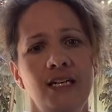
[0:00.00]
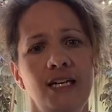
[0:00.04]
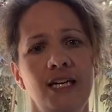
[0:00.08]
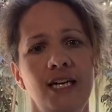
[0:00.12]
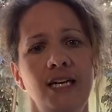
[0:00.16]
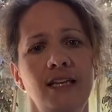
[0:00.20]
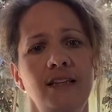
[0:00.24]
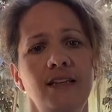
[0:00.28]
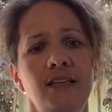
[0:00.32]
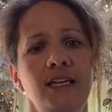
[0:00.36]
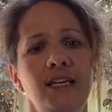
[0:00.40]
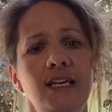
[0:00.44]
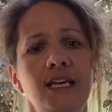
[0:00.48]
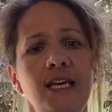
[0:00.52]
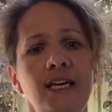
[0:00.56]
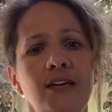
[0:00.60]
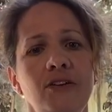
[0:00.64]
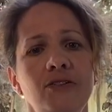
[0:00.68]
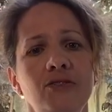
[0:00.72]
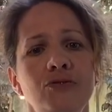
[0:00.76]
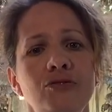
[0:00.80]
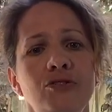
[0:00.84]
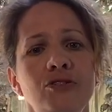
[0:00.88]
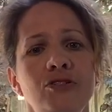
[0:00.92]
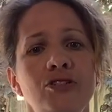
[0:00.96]
In The
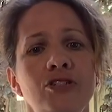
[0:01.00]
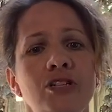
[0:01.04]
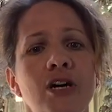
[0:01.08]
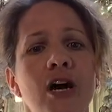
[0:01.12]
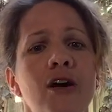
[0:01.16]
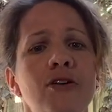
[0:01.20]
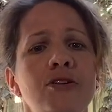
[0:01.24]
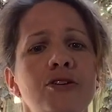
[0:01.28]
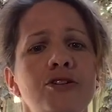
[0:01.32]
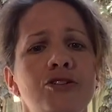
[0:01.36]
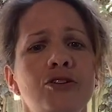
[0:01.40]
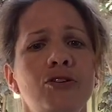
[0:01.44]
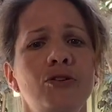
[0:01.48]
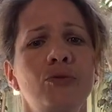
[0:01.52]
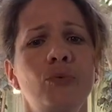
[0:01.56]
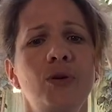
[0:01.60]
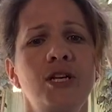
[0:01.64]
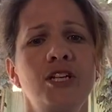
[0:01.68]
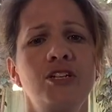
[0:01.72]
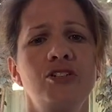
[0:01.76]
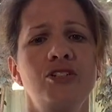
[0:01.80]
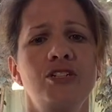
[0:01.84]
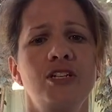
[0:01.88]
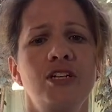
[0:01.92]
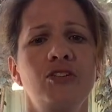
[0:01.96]
Yield, Tara June
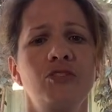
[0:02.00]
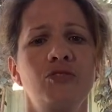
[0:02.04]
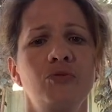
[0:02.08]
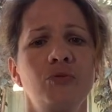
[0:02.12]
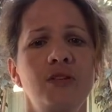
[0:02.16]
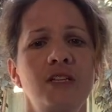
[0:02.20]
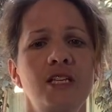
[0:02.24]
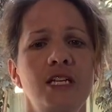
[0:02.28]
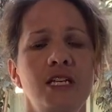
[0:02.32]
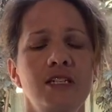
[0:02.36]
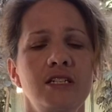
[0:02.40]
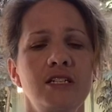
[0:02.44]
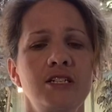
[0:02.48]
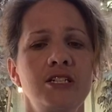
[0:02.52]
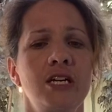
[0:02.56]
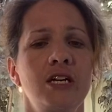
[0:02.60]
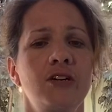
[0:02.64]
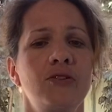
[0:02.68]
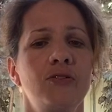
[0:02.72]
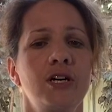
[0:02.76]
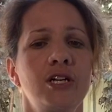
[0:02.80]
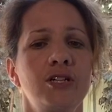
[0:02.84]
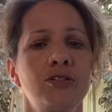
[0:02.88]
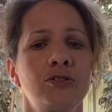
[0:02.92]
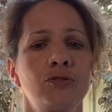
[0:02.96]
Winch deals with
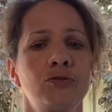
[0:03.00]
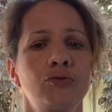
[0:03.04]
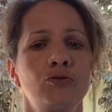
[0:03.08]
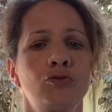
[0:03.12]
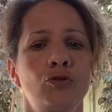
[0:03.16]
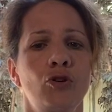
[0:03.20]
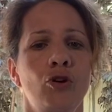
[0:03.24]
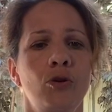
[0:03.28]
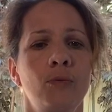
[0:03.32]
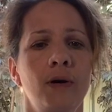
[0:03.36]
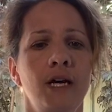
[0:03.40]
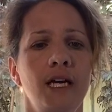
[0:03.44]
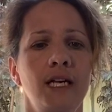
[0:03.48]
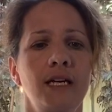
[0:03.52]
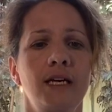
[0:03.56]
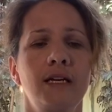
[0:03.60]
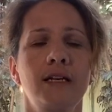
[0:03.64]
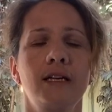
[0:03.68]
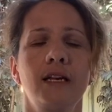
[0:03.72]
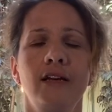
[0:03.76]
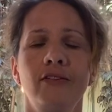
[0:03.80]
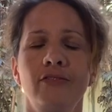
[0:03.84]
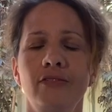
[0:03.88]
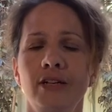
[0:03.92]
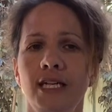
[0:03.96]
intergenerational trauma in a
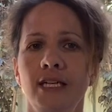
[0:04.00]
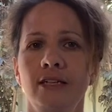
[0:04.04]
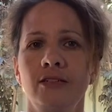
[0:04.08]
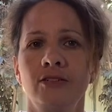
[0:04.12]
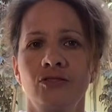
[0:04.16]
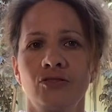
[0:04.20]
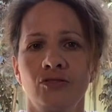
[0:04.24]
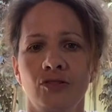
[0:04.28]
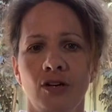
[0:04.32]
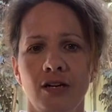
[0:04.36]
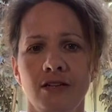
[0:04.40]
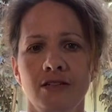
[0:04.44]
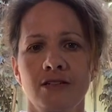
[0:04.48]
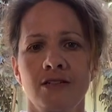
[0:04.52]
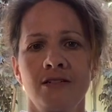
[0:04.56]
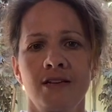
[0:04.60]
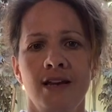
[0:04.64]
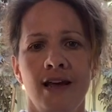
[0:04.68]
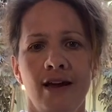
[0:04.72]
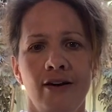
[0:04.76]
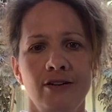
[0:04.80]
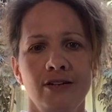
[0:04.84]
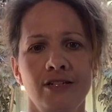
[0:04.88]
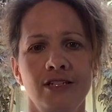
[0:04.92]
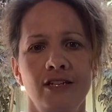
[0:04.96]
cleverly constructed
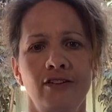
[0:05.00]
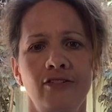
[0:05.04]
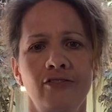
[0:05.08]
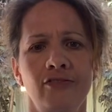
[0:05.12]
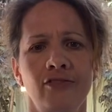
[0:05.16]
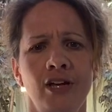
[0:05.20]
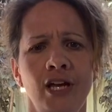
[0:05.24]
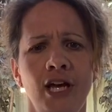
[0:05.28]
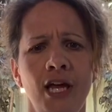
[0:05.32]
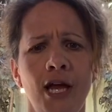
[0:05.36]
narrative,